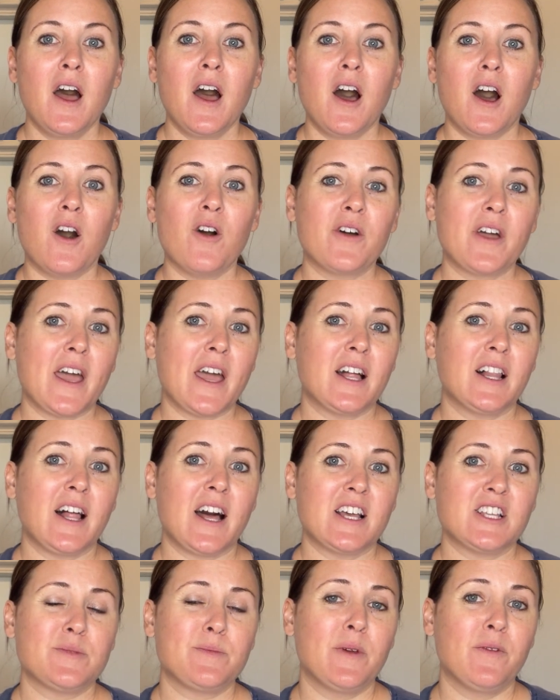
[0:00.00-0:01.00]
okay
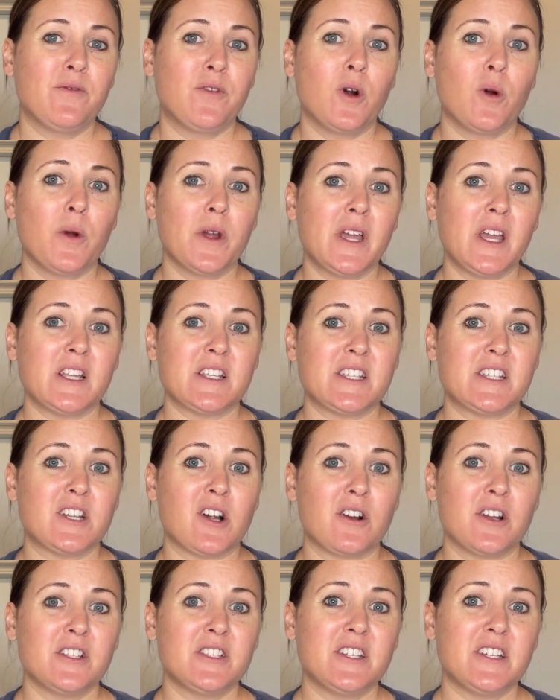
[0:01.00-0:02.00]
class, before we get
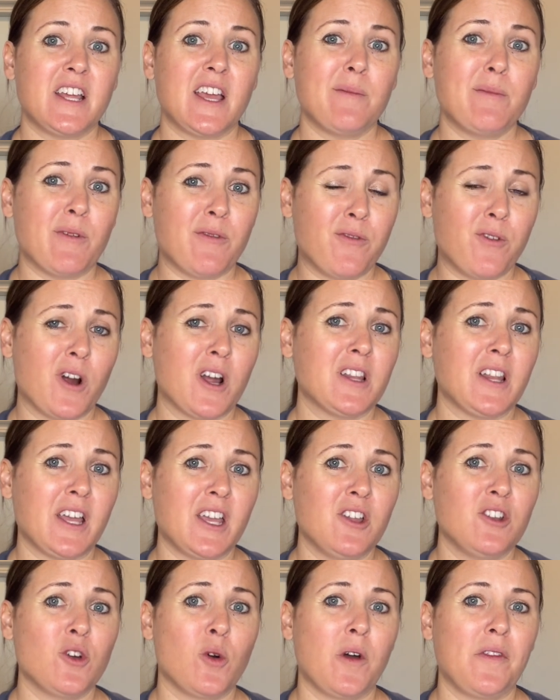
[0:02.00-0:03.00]
started today, before I let
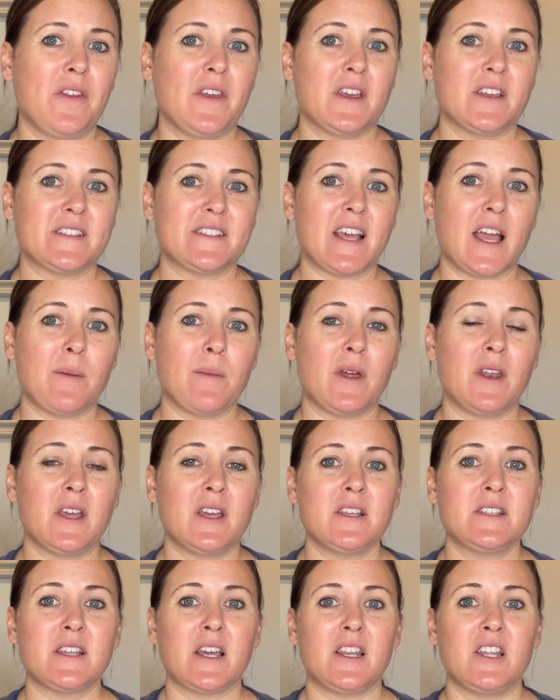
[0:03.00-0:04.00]
you know what the assignment
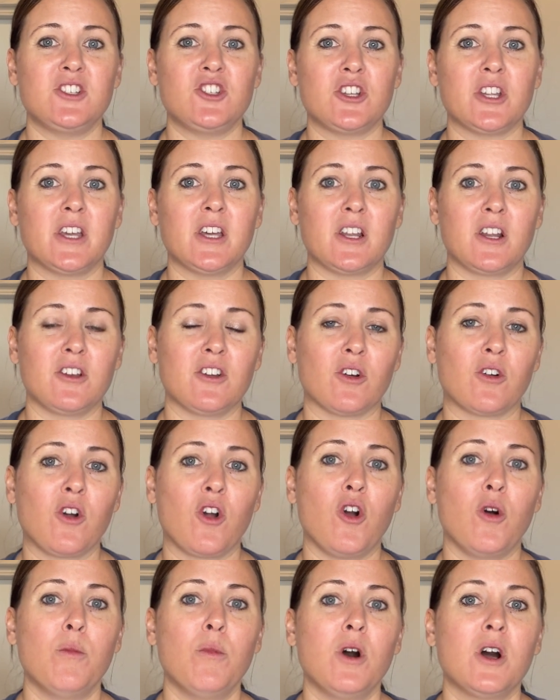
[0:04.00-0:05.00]
is, I need you to get on your
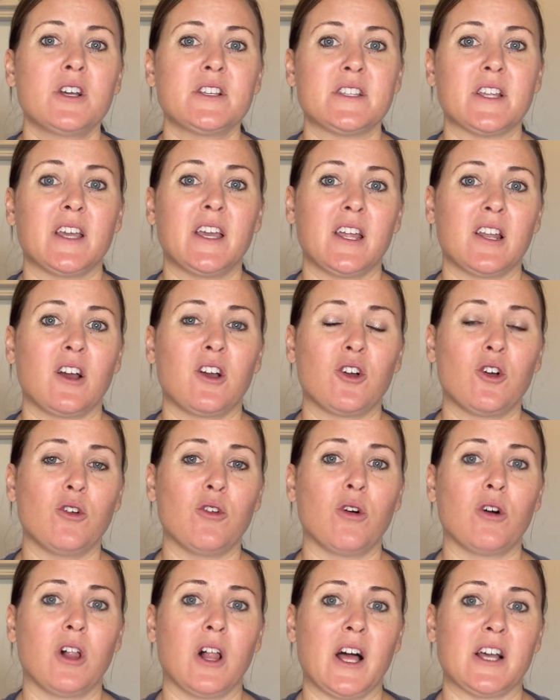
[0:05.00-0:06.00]
Chromebooks and get on Google
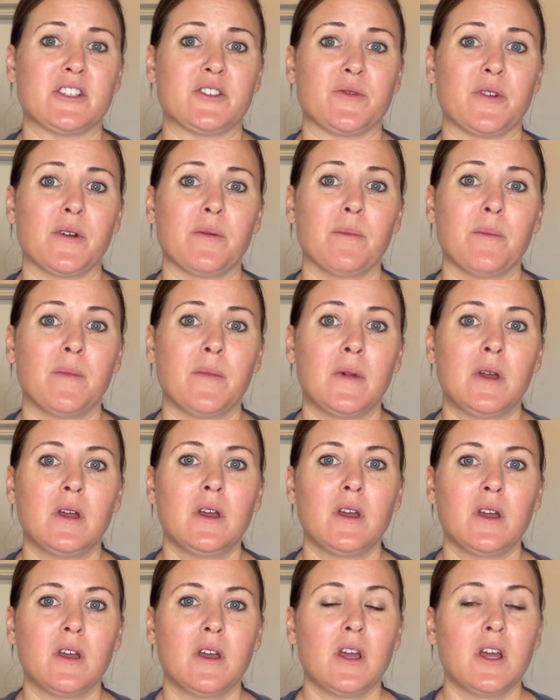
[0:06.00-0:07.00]
Classroom.
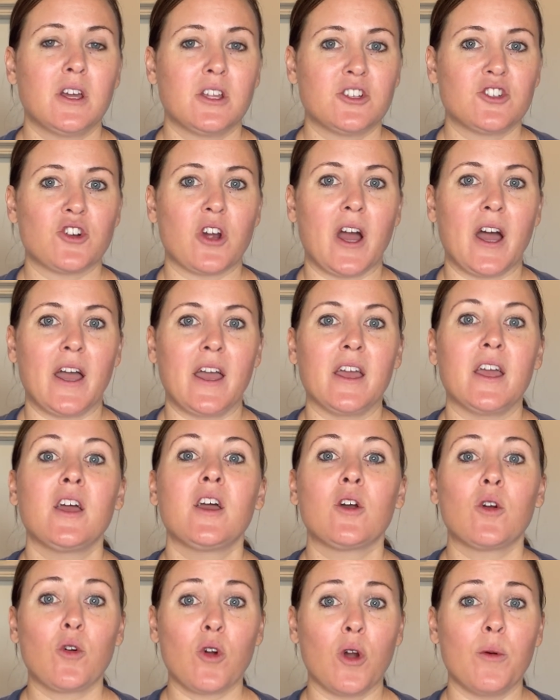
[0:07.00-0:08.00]
Try
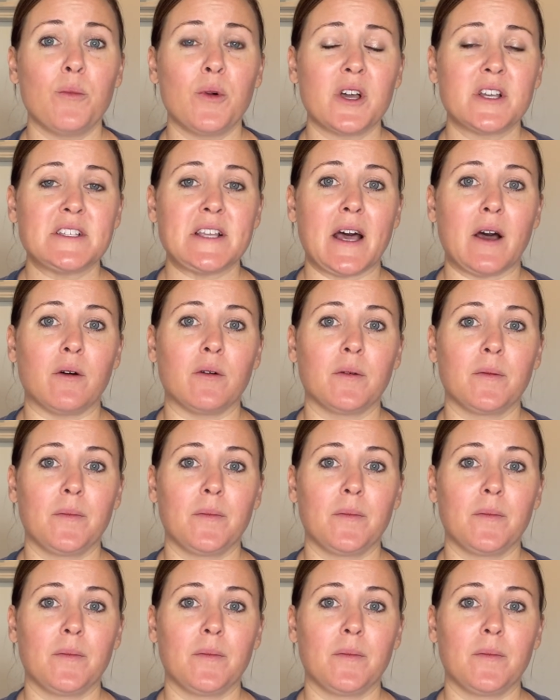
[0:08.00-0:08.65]
Chromebooks out.